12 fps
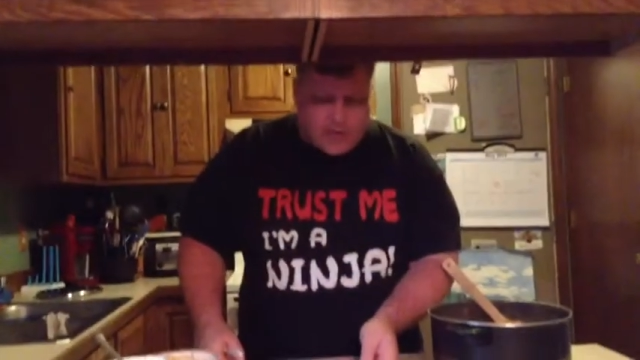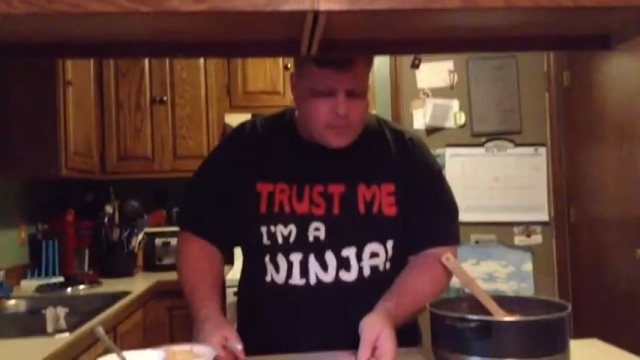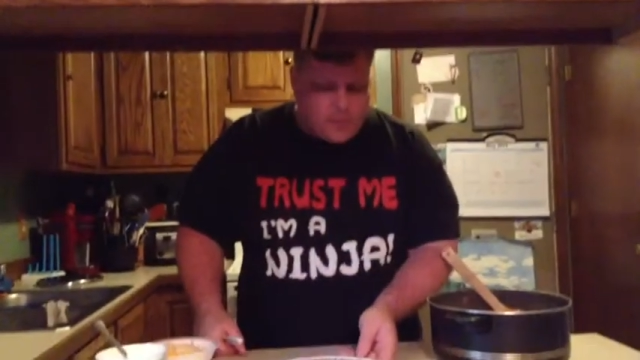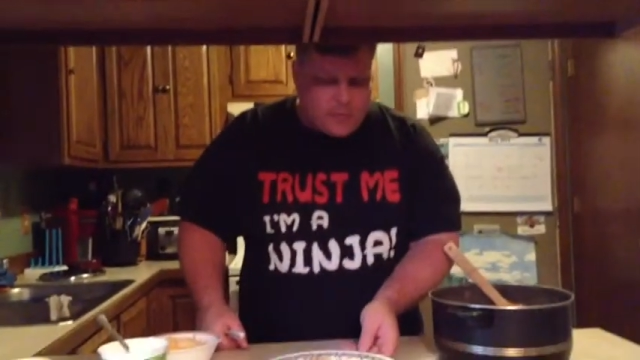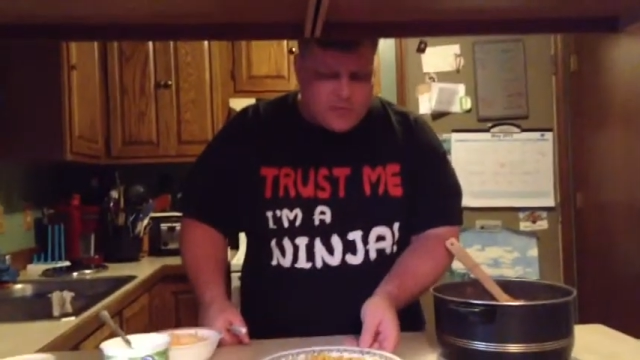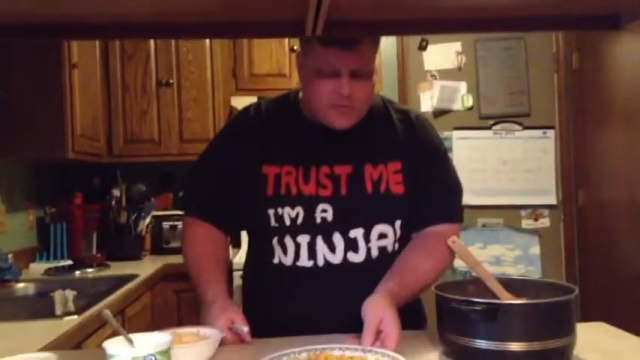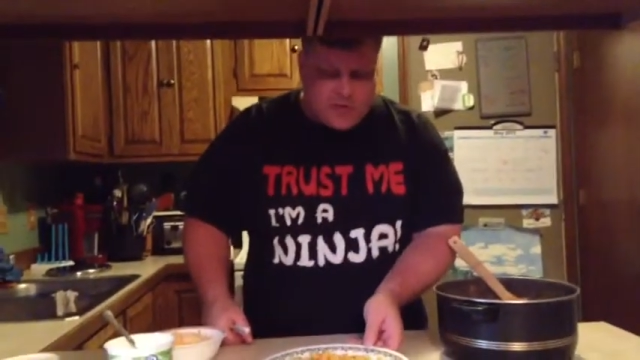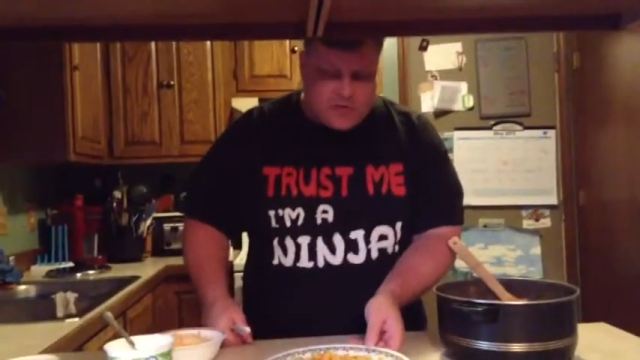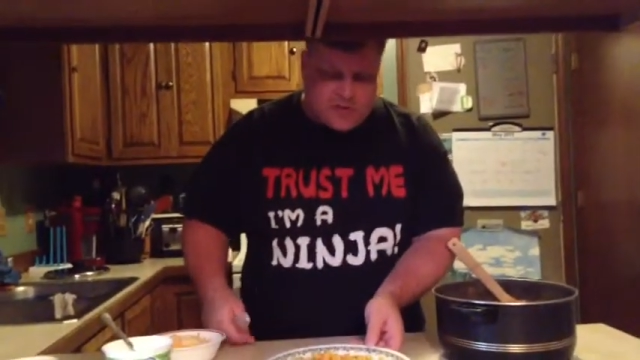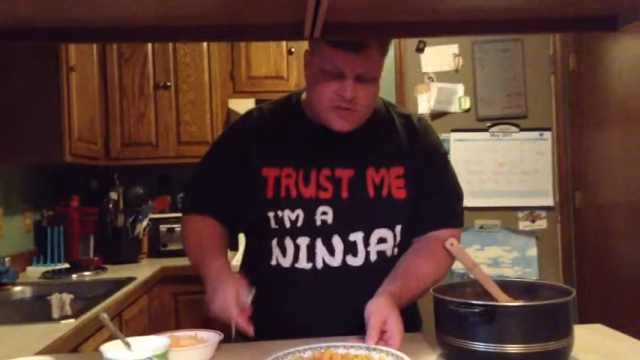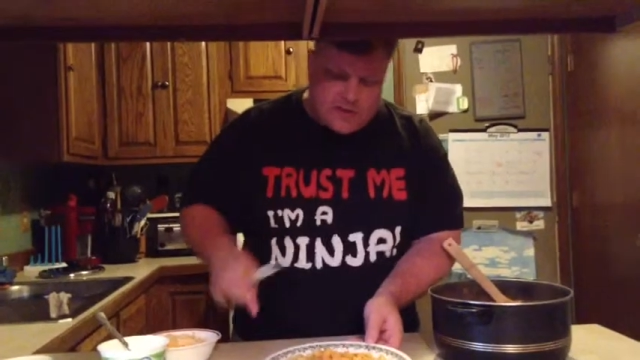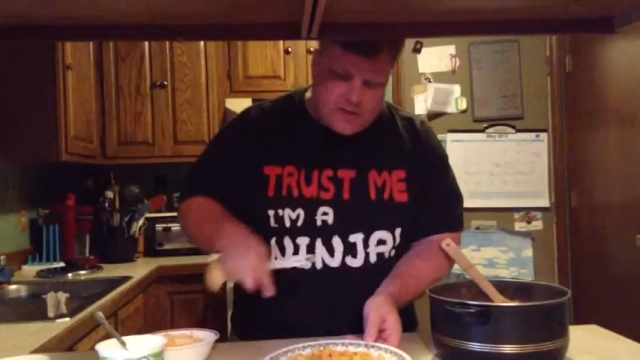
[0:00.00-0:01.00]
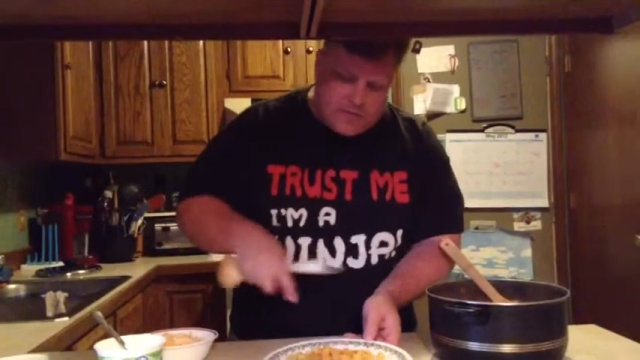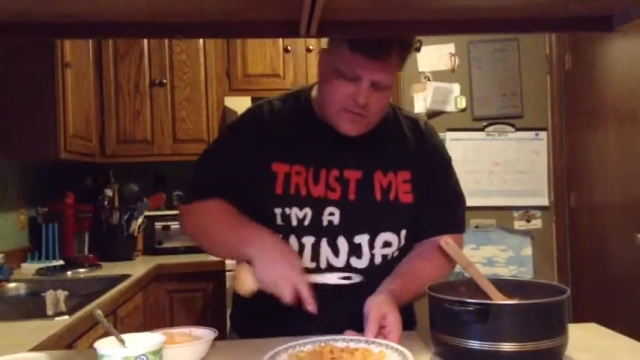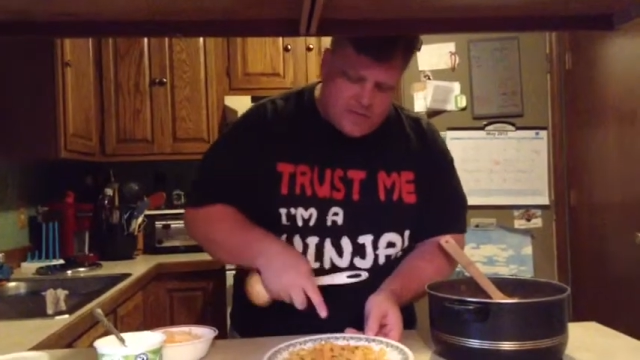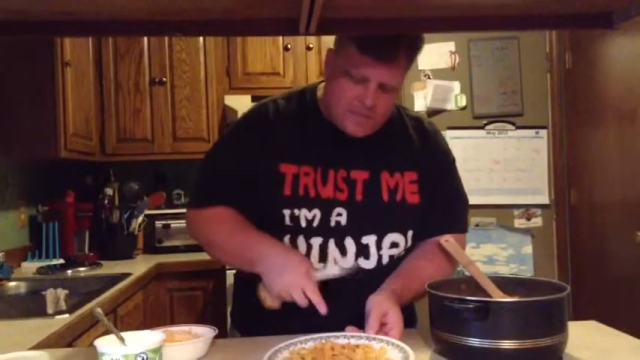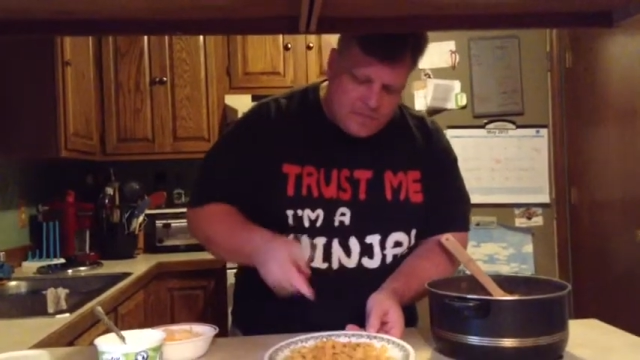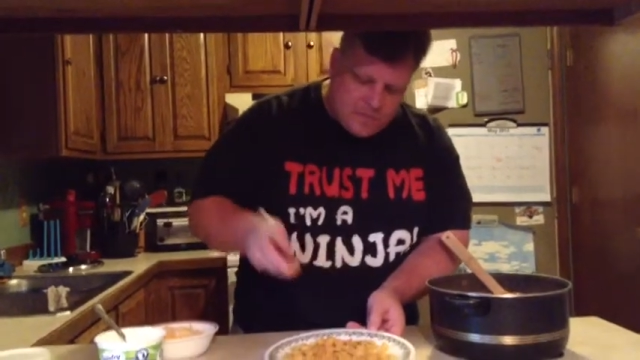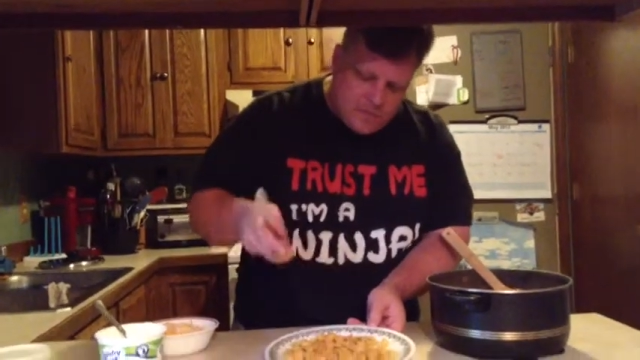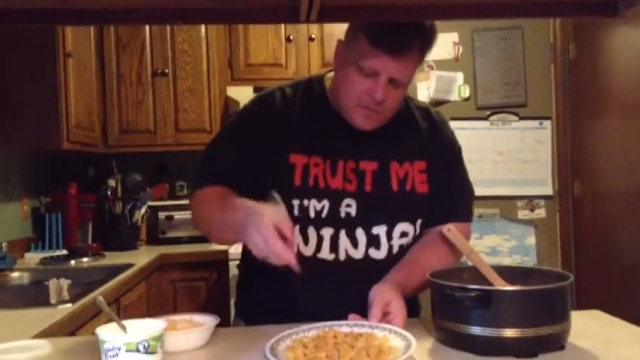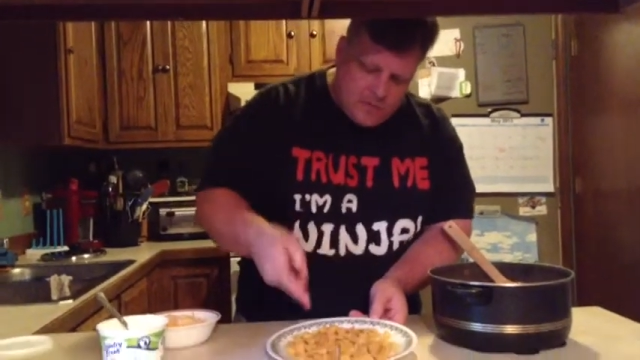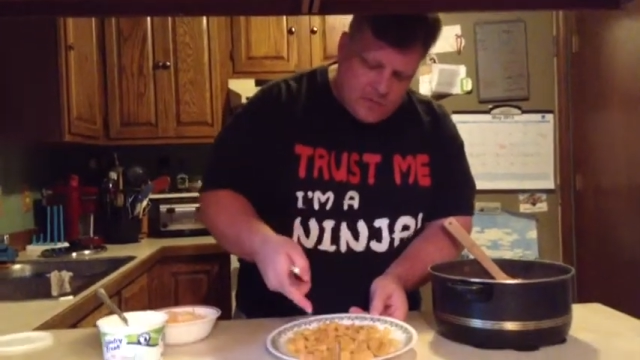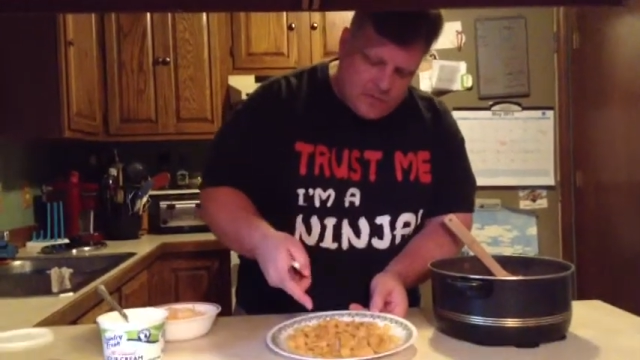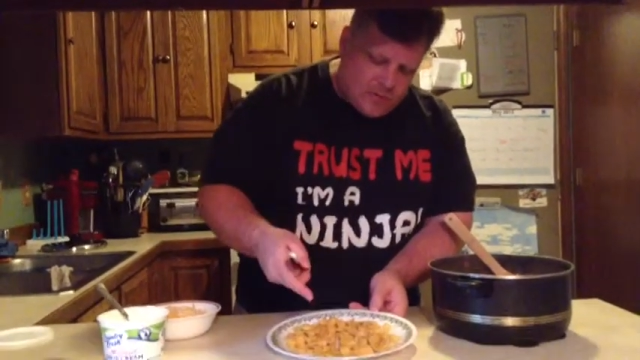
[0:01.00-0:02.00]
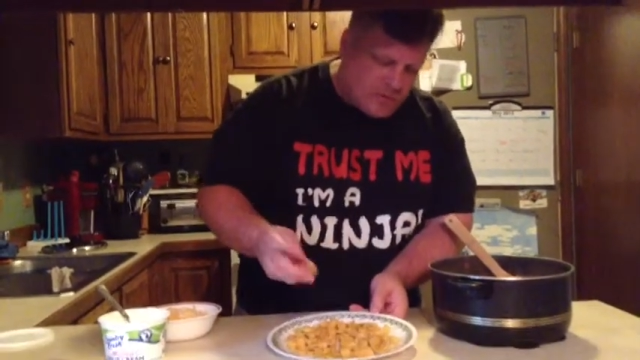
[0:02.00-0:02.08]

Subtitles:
the way we finish these is a